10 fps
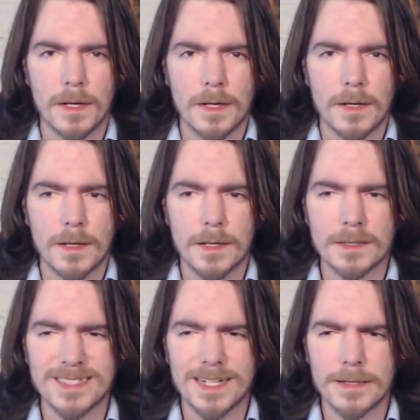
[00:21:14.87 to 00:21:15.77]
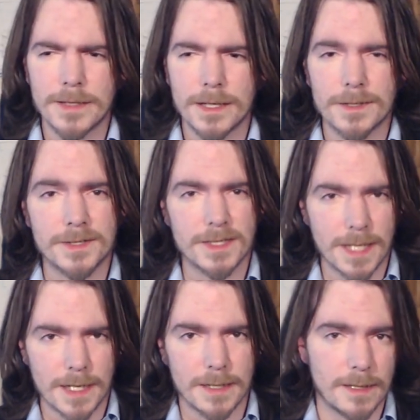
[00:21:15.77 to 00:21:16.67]
not entirely
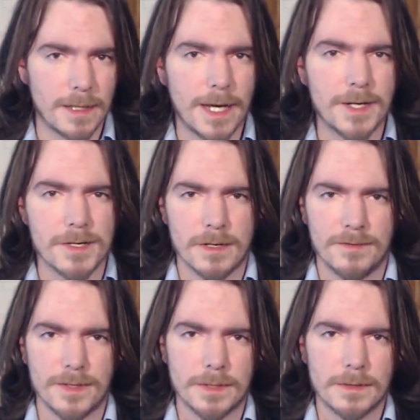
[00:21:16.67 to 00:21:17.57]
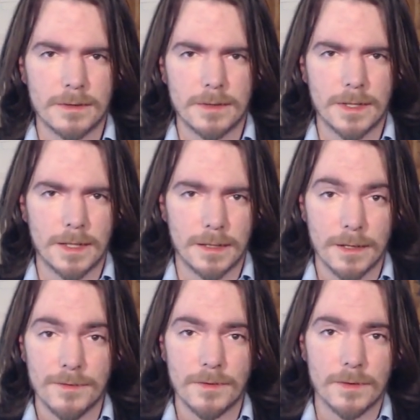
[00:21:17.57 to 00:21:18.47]
understanding the nature of it, and
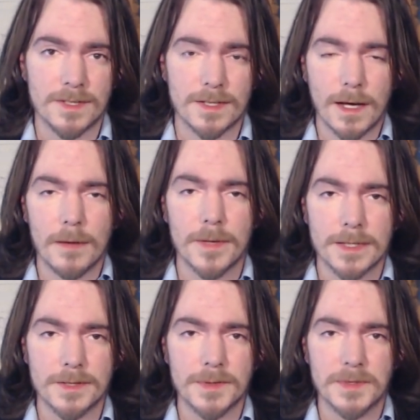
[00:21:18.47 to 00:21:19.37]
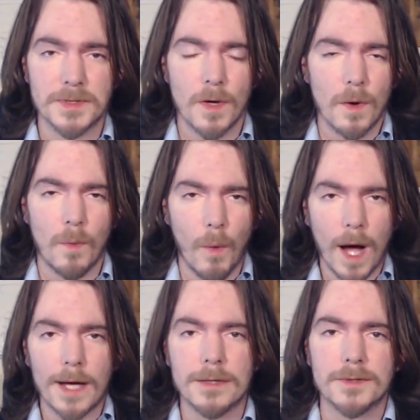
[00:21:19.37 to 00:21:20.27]
therefore succumbing to its
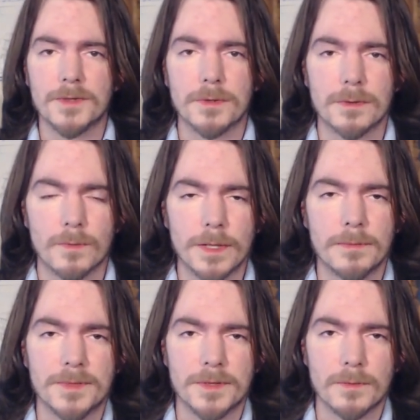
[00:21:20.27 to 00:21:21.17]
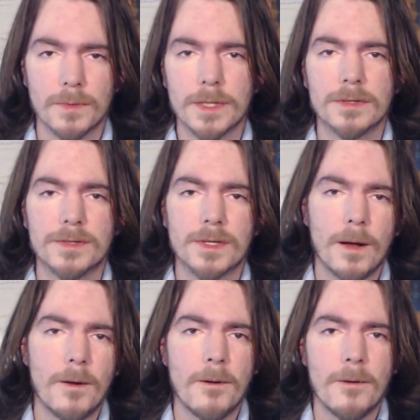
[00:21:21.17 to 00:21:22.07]
wiles and whims and wills,
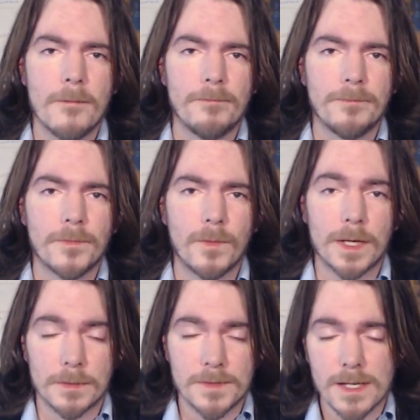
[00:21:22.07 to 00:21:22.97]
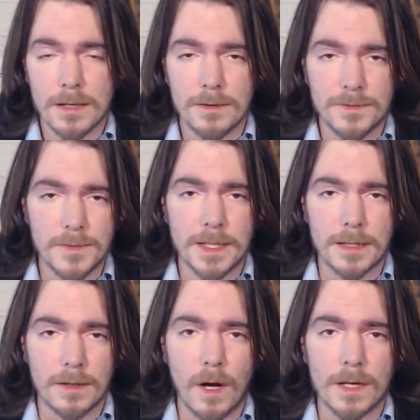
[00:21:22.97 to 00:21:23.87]
while themselves
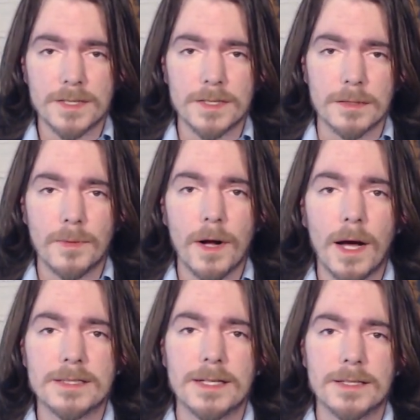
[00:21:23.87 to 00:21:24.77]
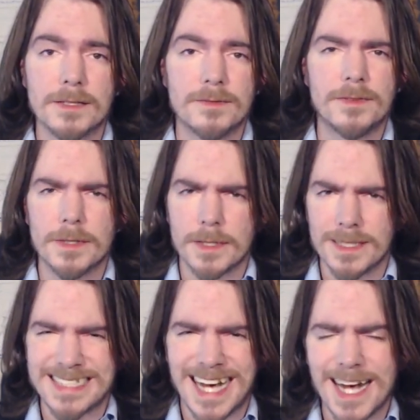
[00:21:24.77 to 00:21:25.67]
being lost in the process and feeling
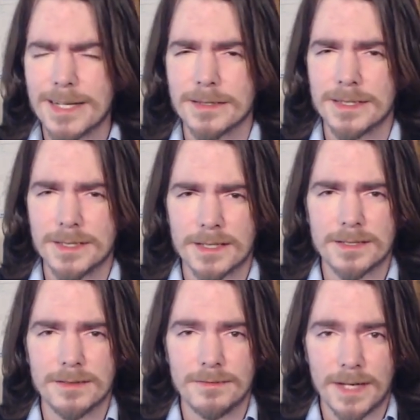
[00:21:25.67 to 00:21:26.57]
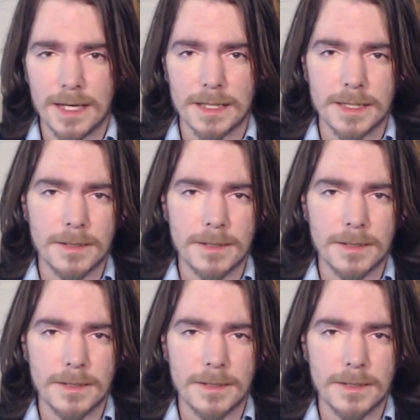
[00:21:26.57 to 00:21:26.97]
entirely just and valid.